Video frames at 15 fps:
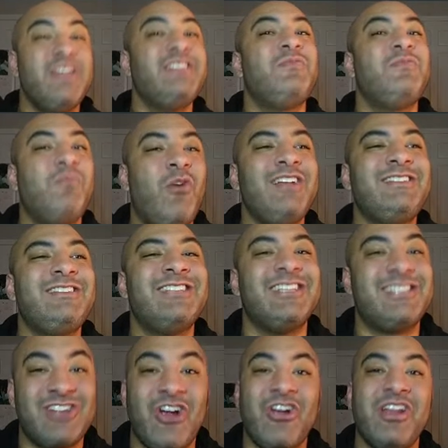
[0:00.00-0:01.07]
was the
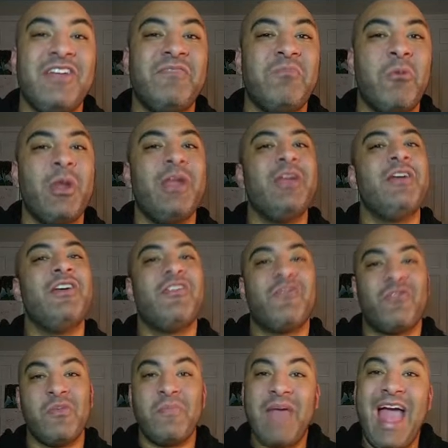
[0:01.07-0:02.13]
starting point for
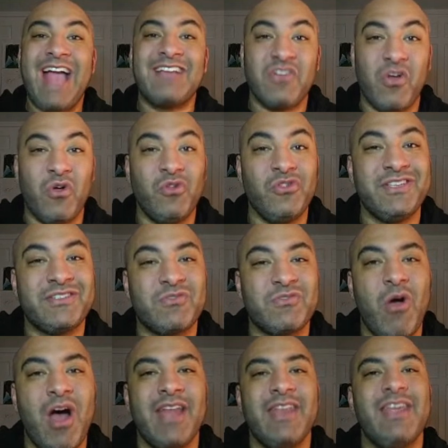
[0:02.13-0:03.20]
the packs only
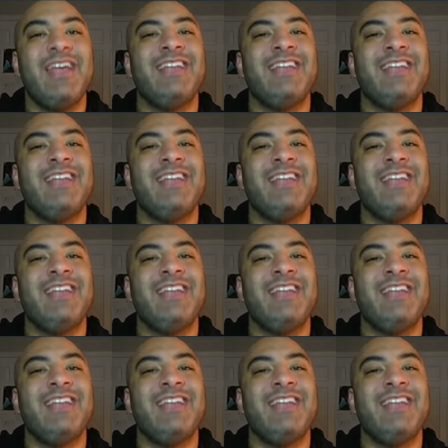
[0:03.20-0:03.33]
squad.